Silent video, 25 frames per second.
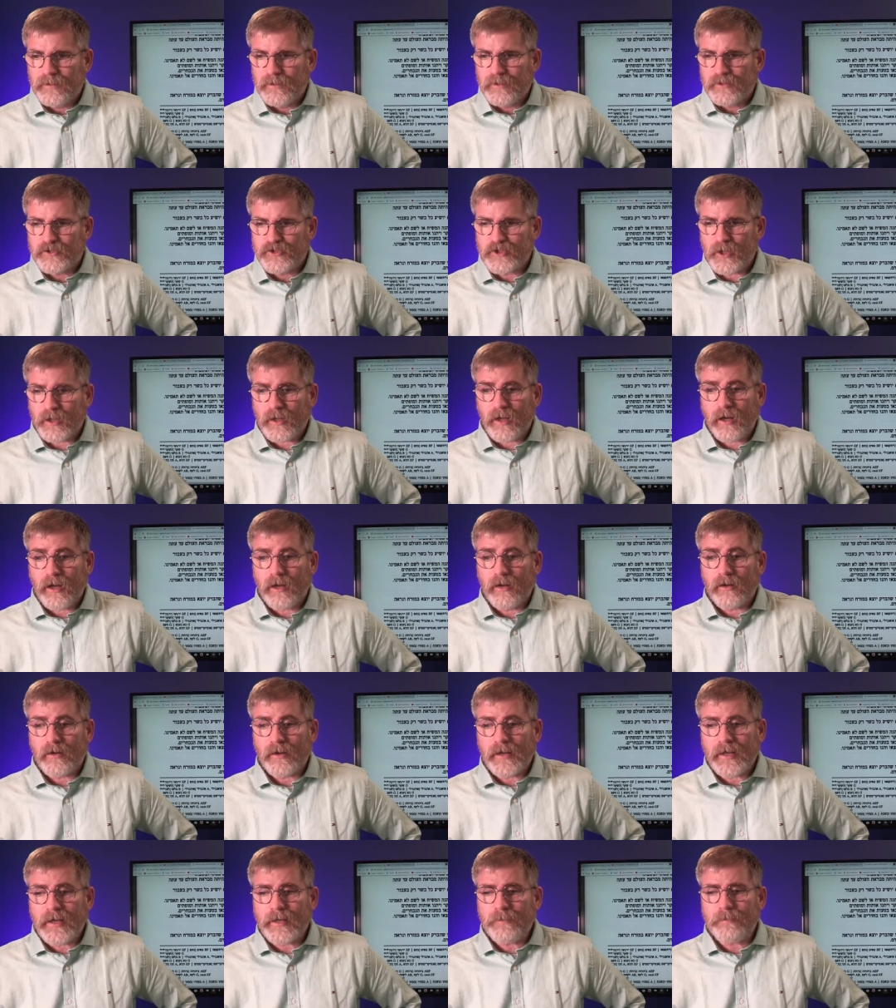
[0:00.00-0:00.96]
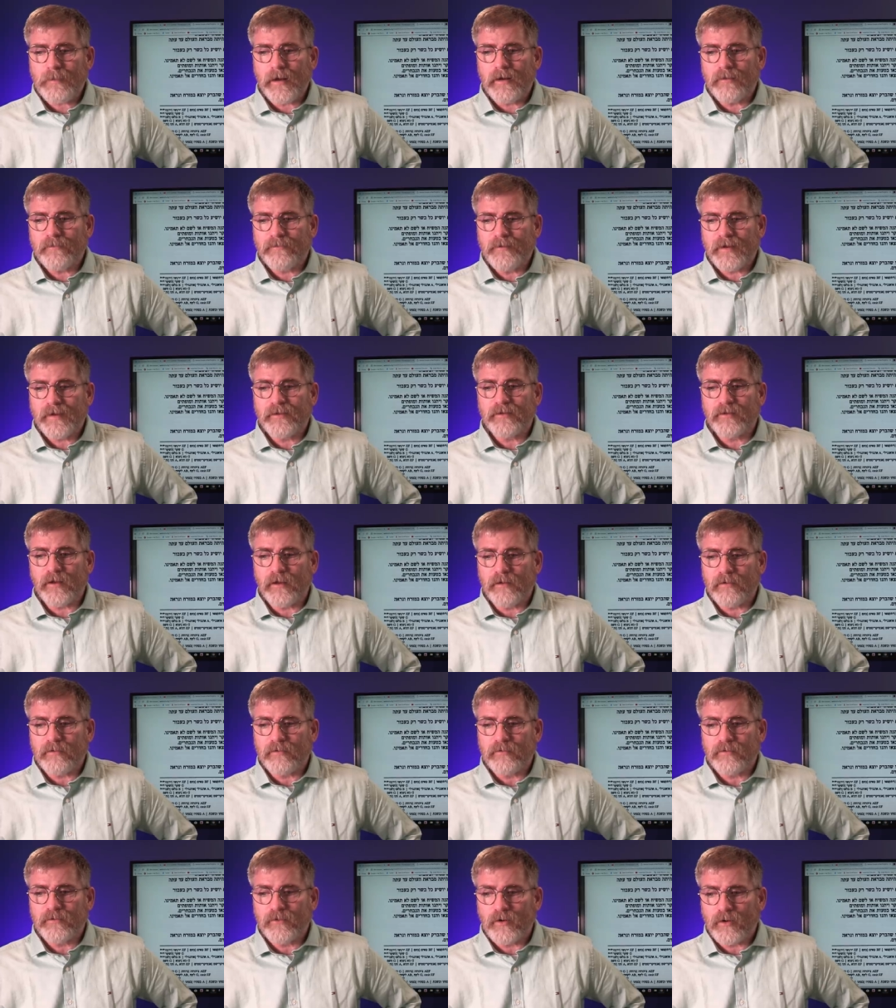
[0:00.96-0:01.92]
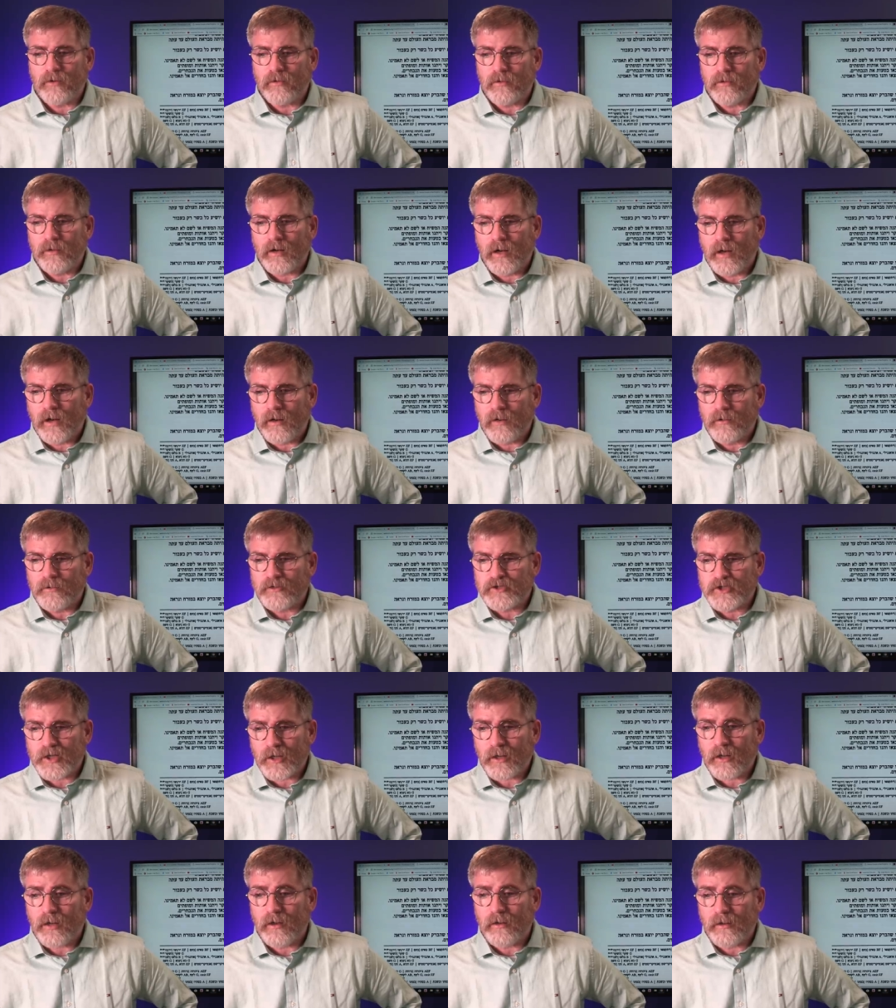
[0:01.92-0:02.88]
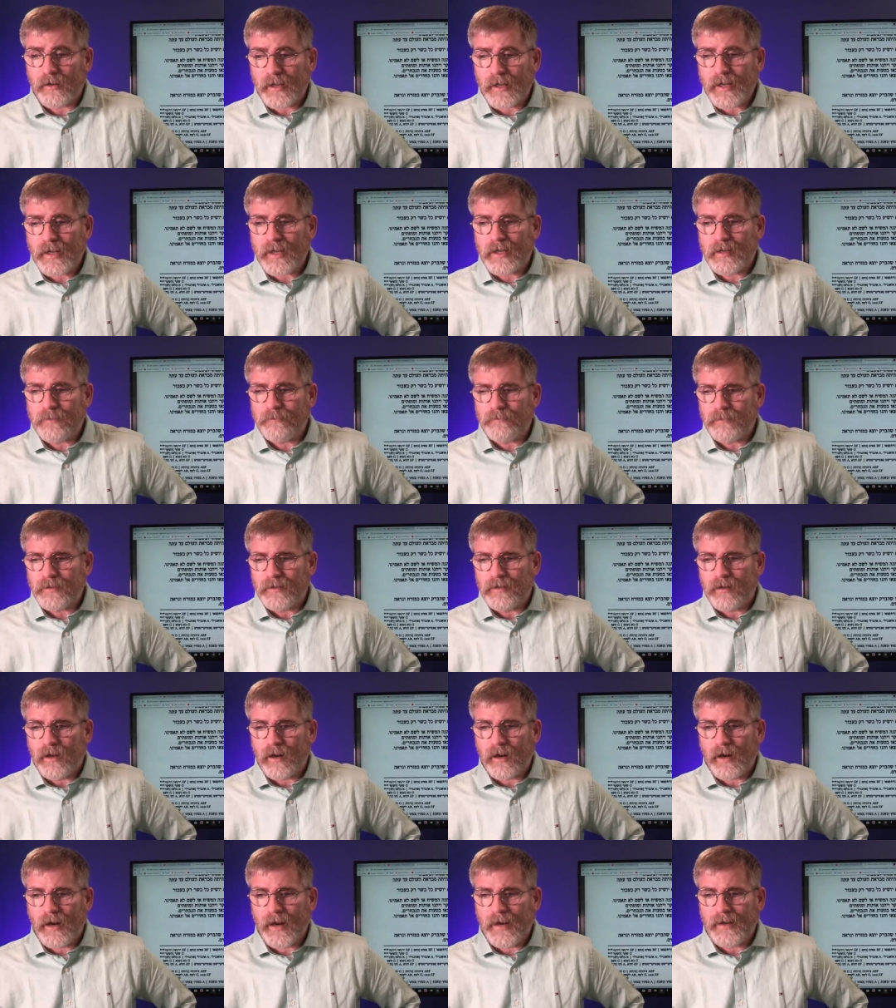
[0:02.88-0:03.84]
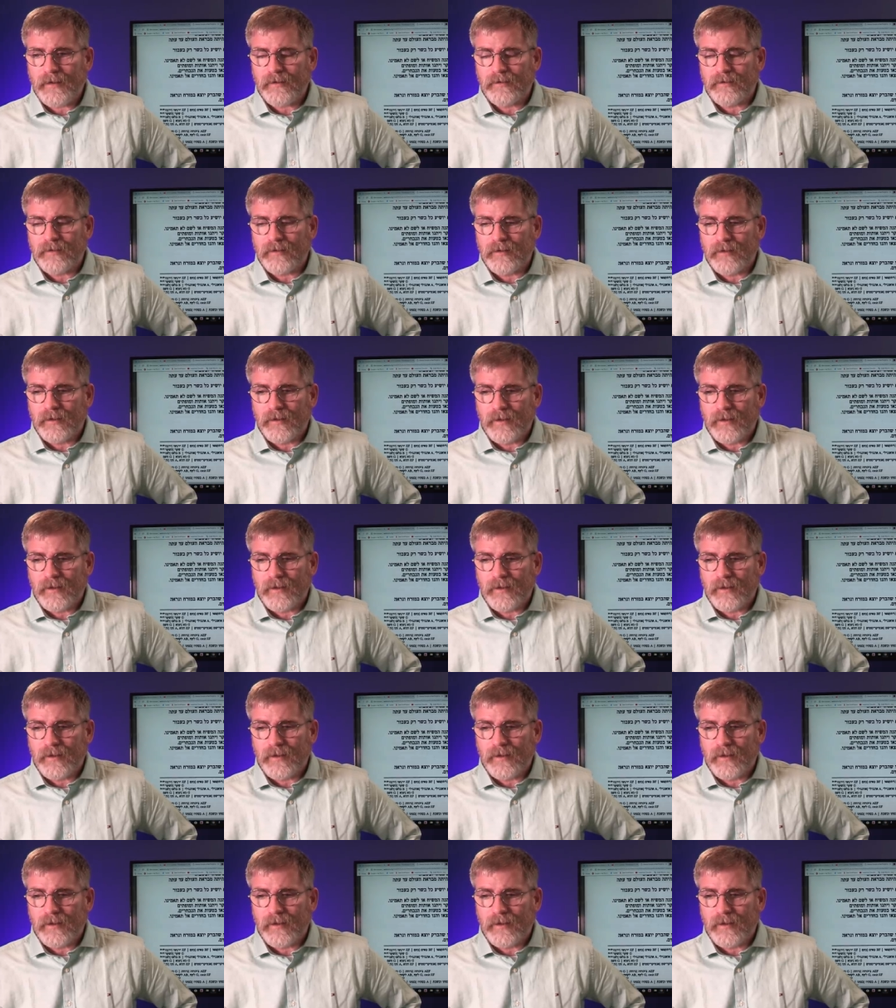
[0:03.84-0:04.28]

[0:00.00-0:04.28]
Shakarim, uh, Shakarim, all right,